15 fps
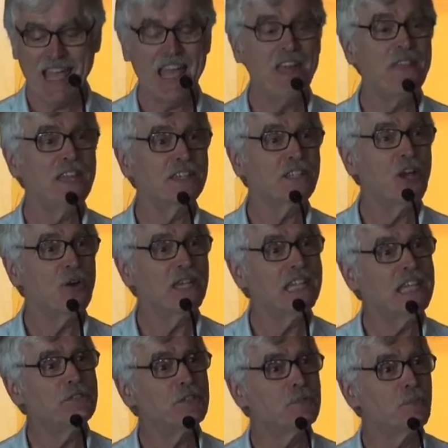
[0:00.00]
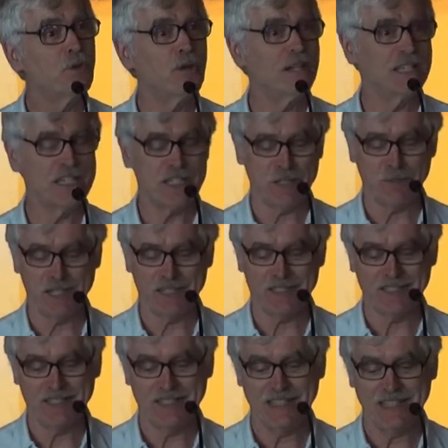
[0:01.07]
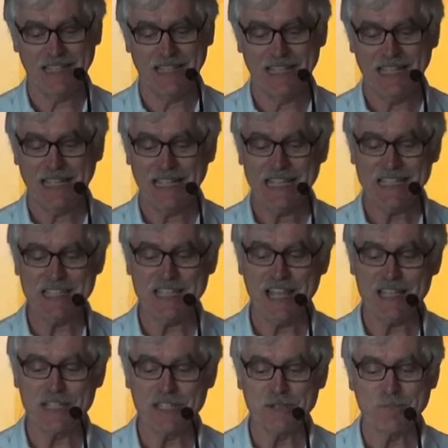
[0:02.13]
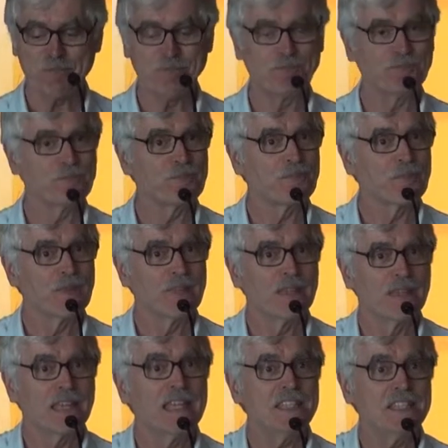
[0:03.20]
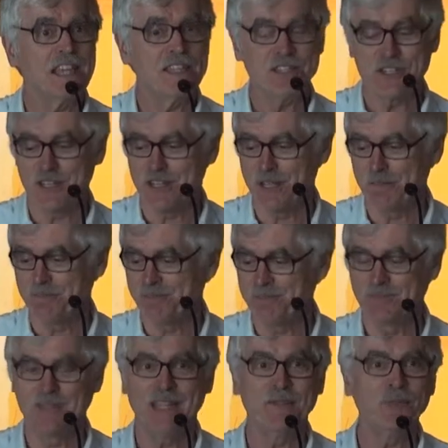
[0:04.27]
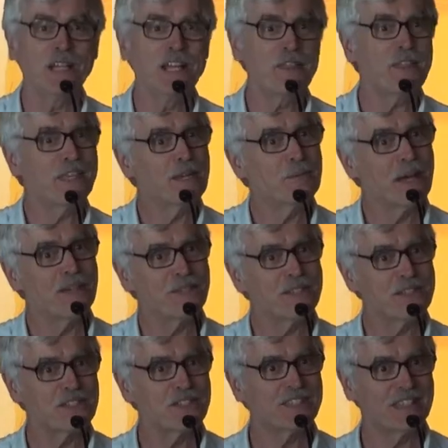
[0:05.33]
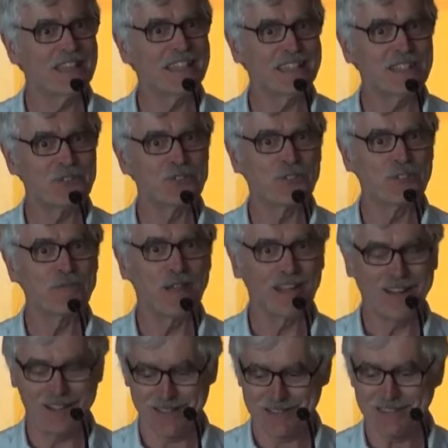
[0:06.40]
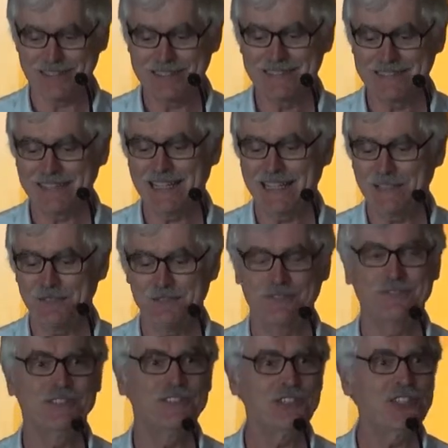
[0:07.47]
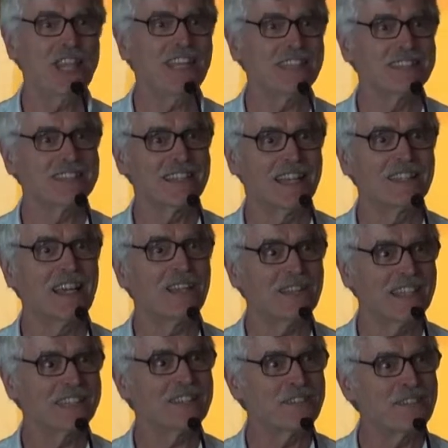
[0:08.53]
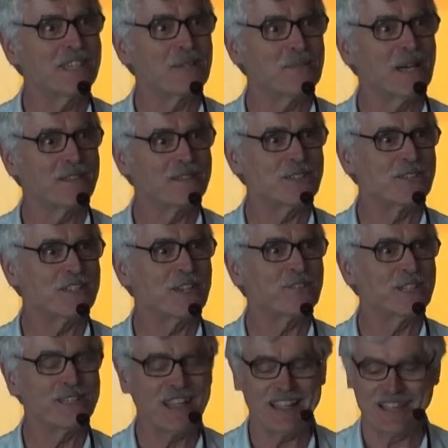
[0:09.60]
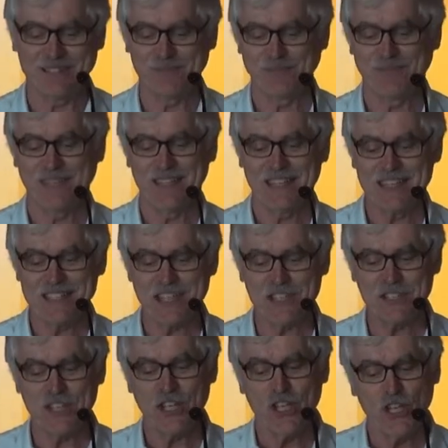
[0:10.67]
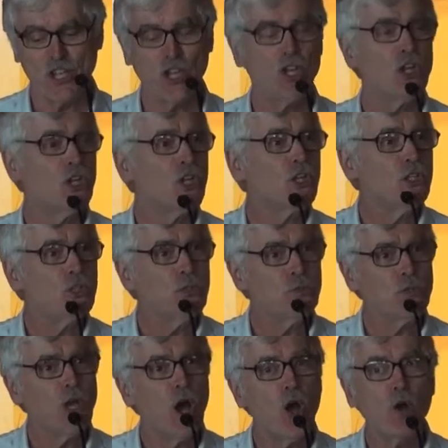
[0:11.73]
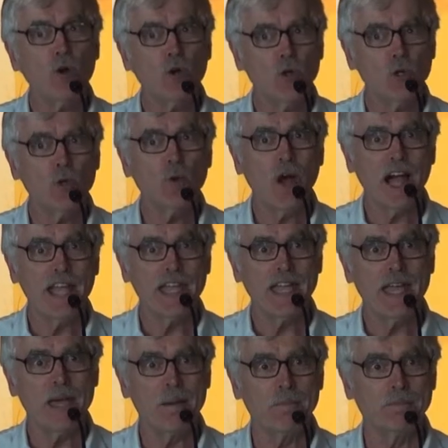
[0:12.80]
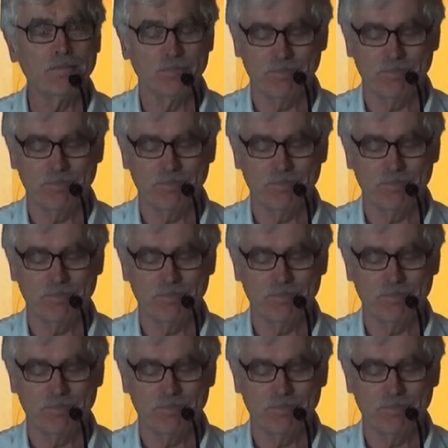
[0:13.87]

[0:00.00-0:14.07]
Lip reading: And then going even more intimate, he says to them, and when I think about this, my heart kind of shakes. I like to think about this every day. He says, "You know who I am.